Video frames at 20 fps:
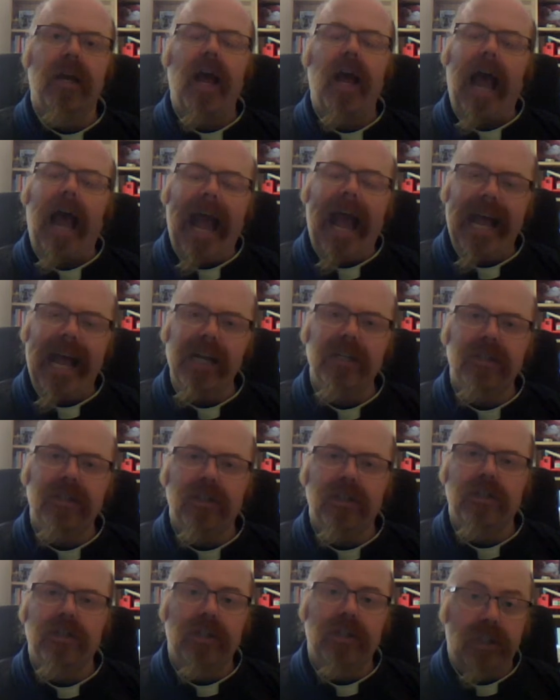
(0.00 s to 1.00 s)

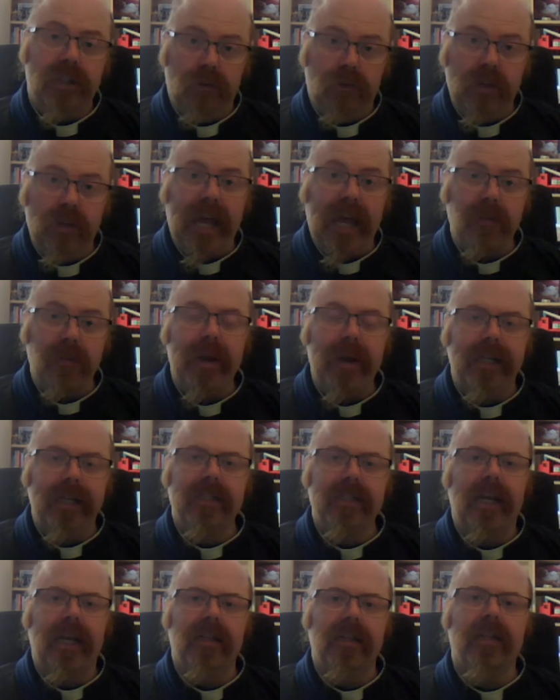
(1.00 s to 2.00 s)
and then
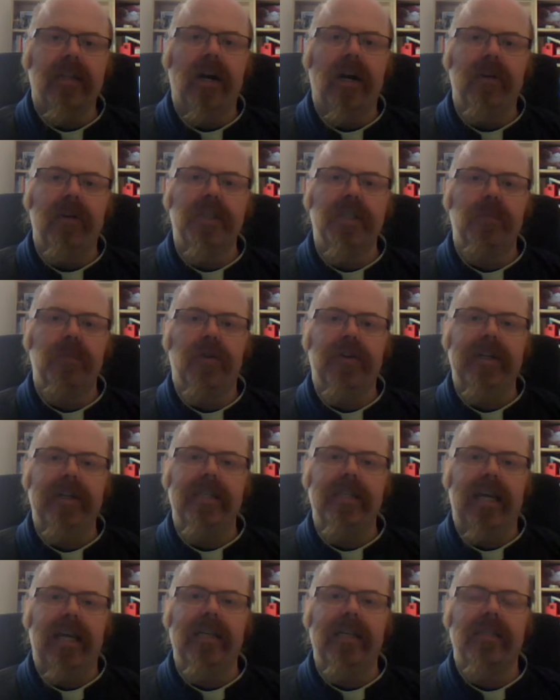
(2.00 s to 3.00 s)
maintain that the Holy Spirit
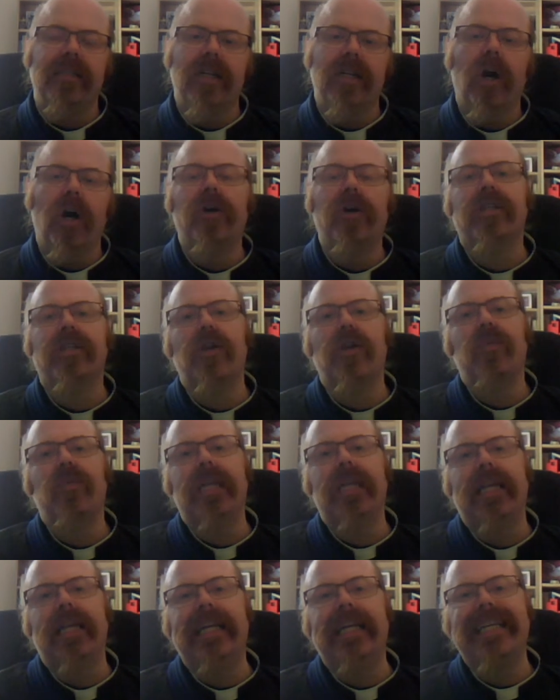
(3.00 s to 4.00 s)
is God, then we
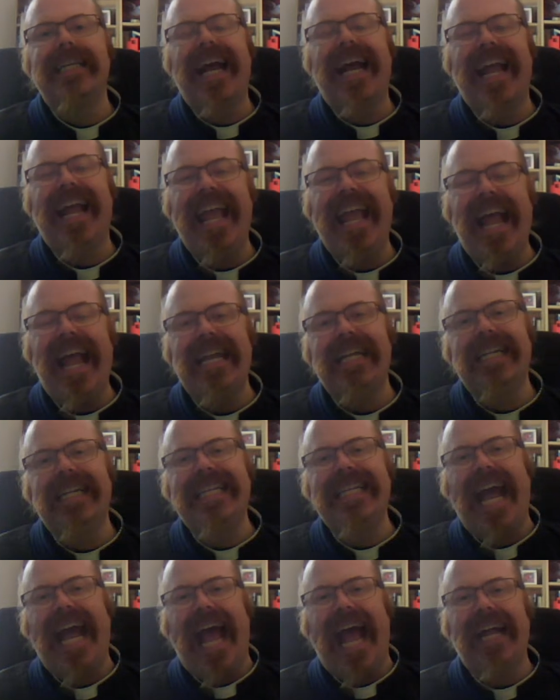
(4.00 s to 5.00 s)
need again
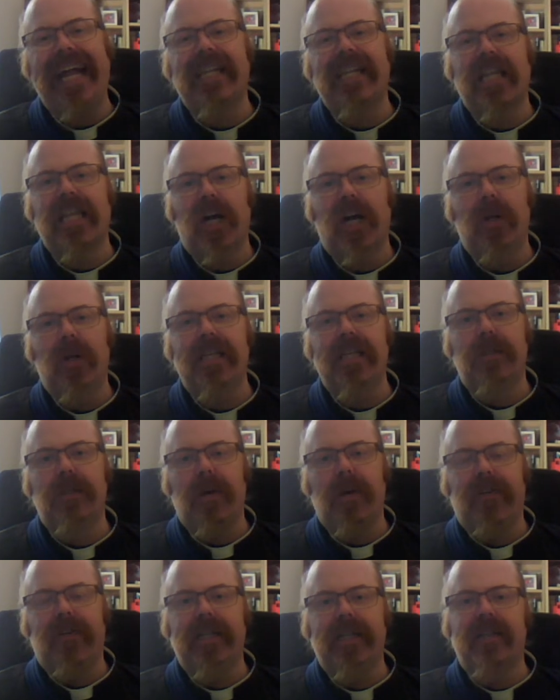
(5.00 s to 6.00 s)
to add the Holy
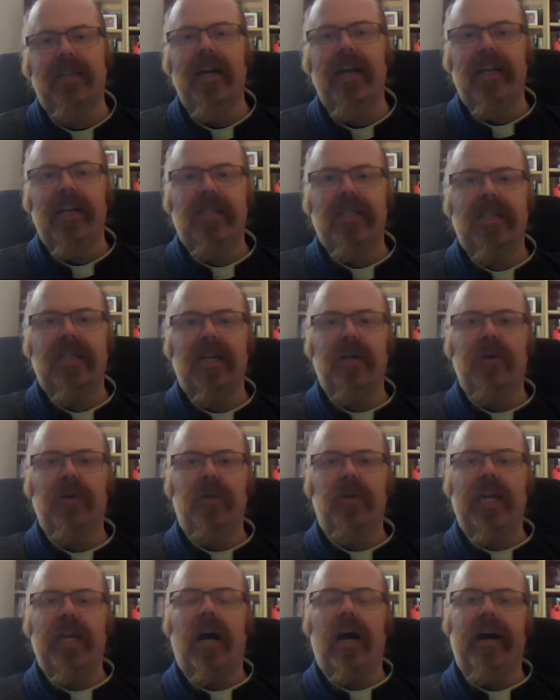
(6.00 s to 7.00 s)
Spirit to
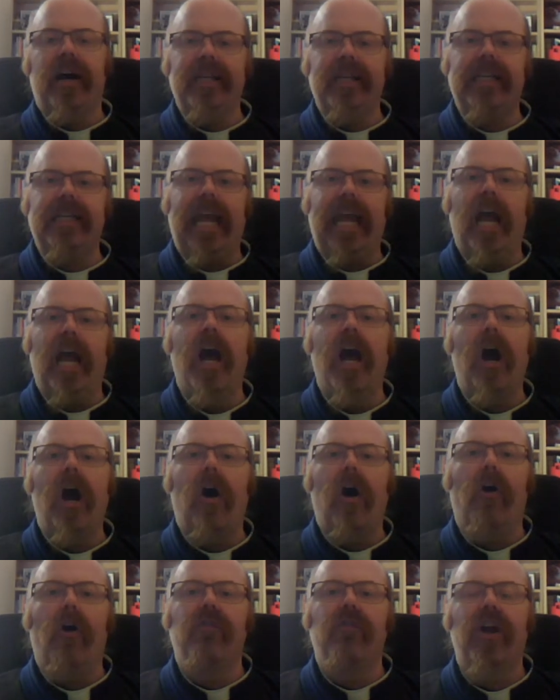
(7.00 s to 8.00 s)
the idea
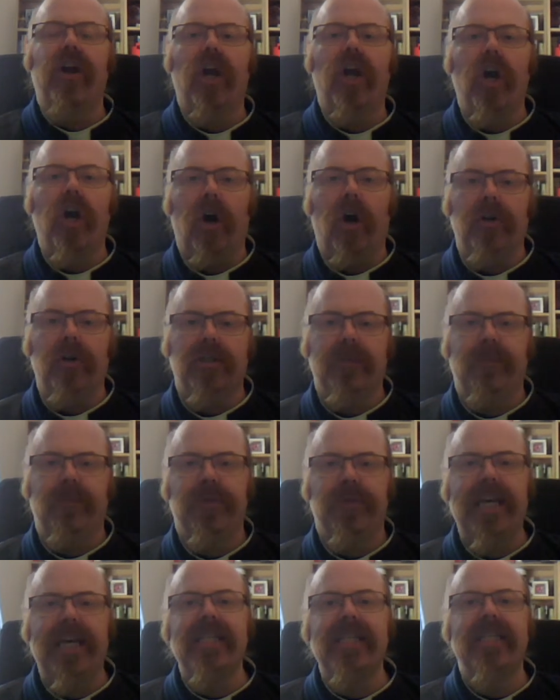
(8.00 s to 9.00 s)
of God.
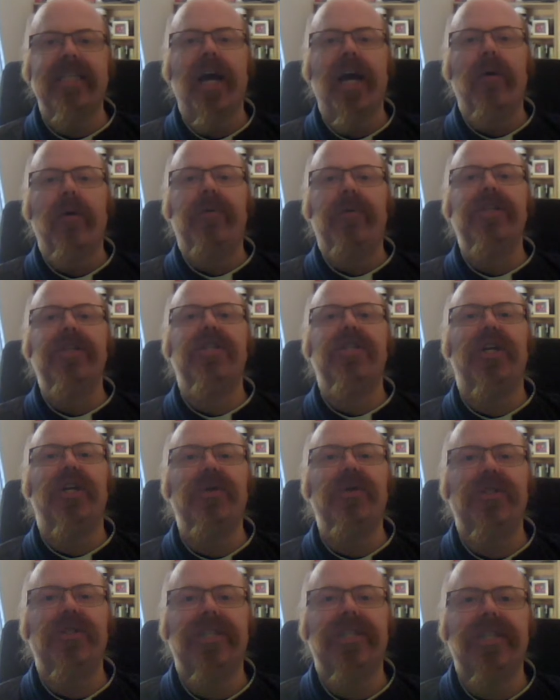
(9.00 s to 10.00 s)
This
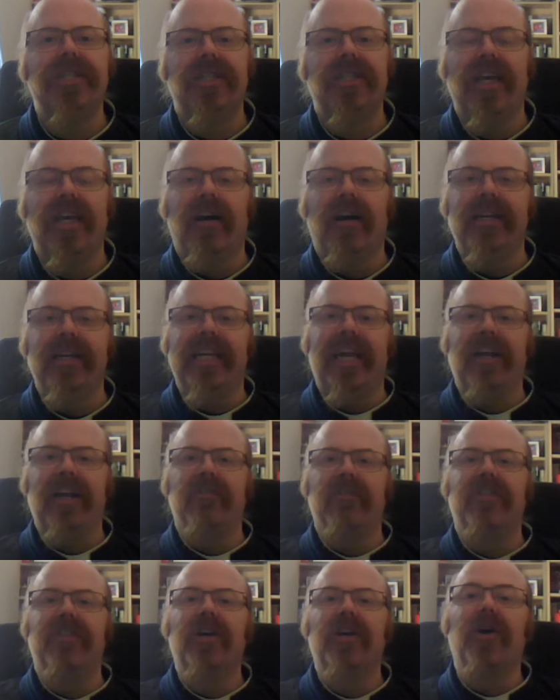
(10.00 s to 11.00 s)
produces the idea
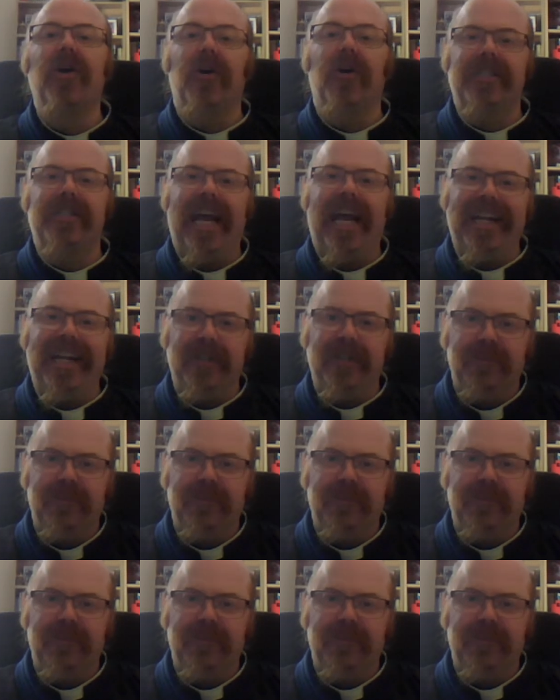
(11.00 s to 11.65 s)
of the Godhead.